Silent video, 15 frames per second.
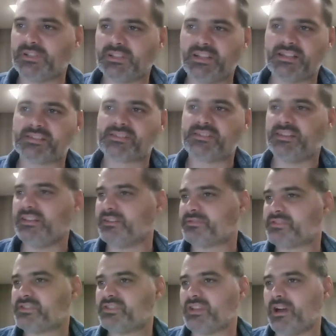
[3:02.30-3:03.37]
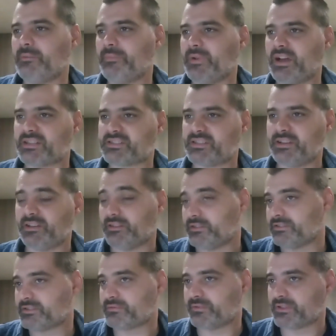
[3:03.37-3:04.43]
lest if some
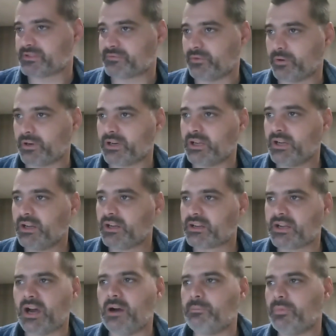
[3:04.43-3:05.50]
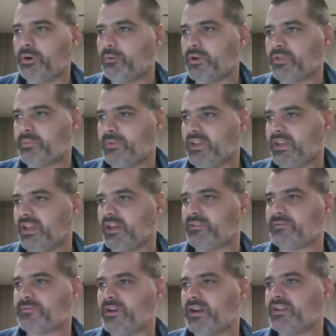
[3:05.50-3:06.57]
Macedonians, verse 4, come with me
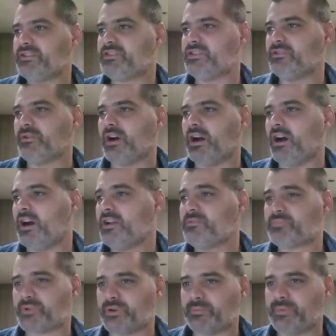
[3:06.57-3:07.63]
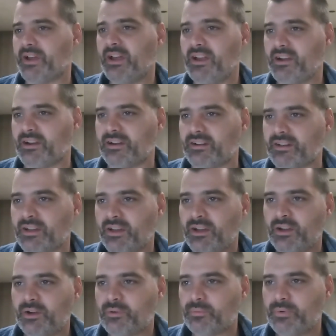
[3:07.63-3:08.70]
and find you unprepared,
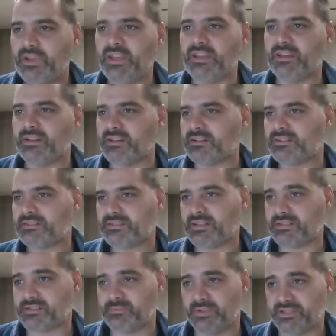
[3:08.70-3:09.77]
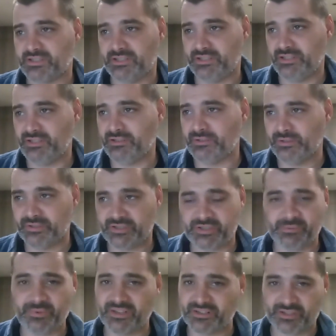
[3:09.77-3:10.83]
we, not to mention you,
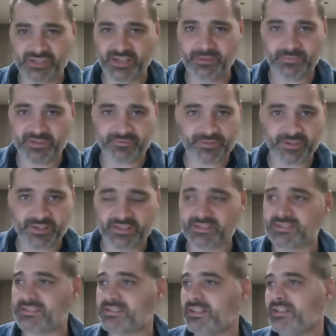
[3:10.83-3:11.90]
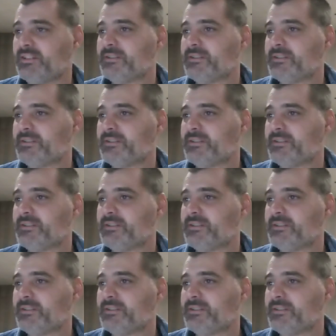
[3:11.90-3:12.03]
should be ashamed of this.